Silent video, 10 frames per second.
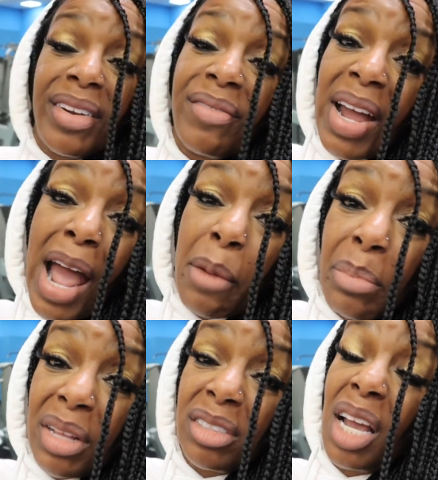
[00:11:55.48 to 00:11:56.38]
even if I
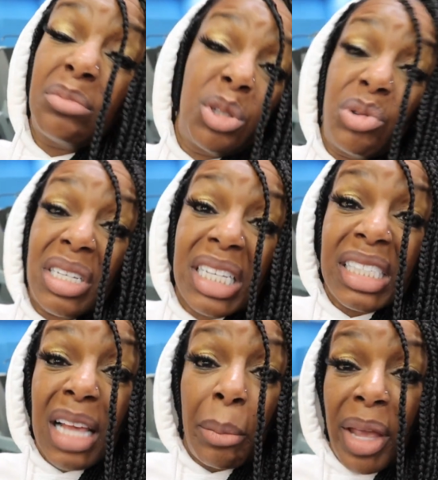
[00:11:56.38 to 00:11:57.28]
got built up to, at
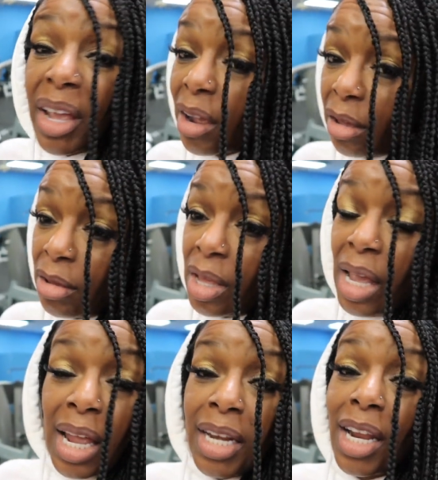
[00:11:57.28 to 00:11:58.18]
least I'm here.
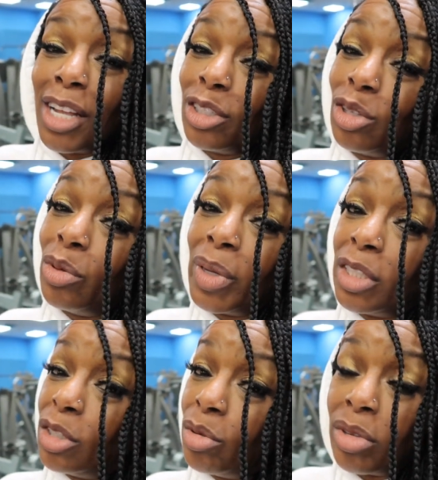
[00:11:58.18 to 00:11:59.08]
Ain't nothing too
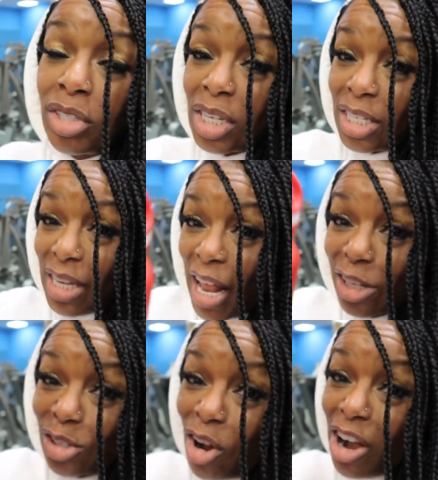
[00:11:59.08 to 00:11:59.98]
but to do it. You just
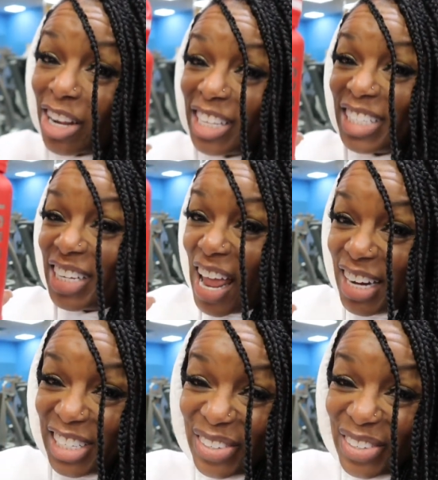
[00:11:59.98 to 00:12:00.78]
gotta start. You gotta